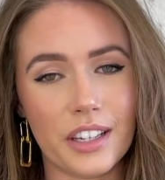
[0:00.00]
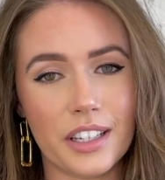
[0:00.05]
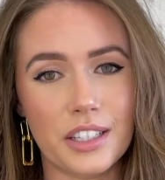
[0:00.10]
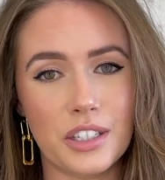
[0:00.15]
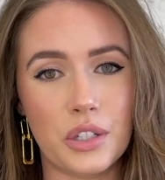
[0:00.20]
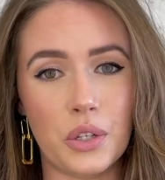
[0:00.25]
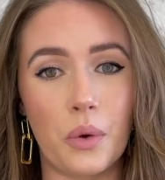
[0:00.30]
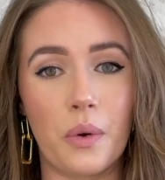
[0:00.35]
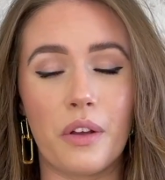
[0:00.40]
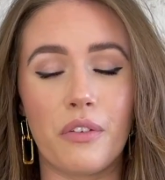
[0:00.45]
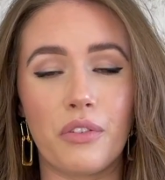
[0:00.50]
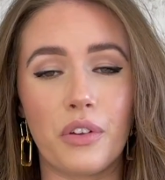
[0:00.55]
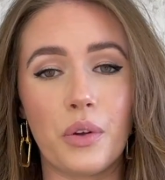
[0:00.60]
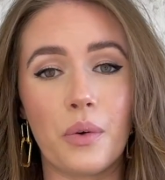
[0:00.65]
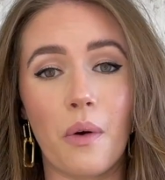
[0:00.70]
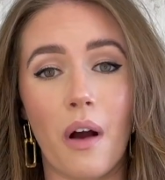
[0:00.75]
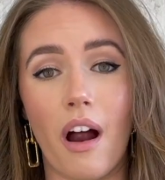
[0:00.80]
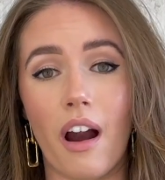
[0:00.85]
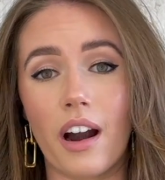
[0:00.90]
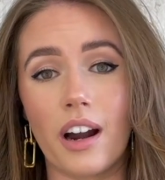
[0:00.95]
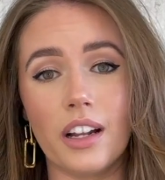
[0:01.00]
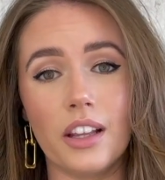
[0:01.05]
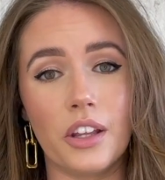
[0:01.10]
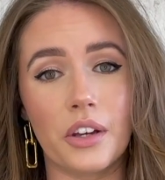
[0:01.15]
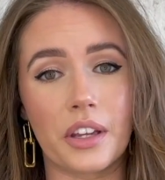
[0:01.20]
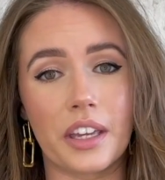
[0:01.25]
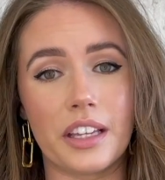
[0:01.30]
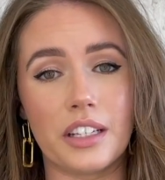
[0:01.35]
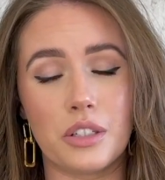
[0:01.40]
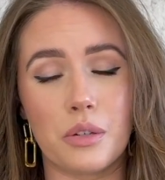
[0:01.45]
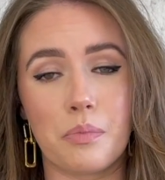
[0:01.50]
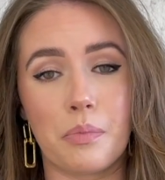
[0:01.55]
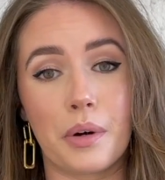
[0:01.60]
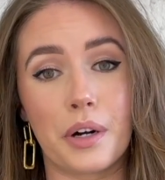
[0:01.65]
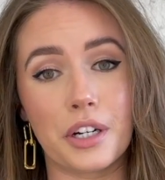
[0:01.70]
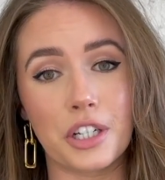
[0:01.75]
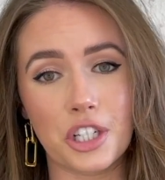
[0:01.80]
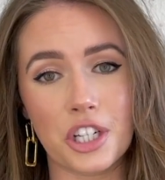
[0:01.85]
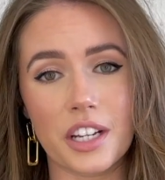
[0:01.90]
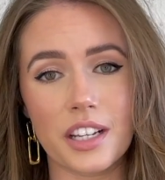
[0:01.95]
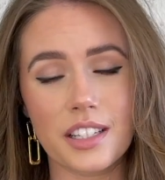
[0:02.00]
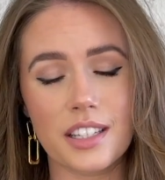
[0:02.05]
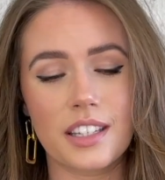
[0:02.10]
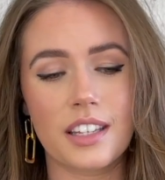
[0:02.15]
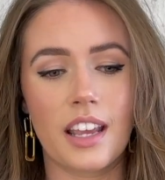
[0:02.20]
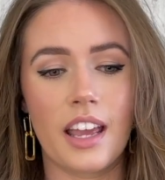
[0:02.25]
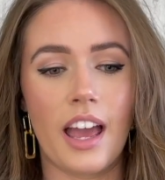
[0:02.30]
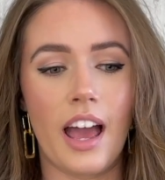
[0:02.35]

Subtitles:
So if you are looking to purchase,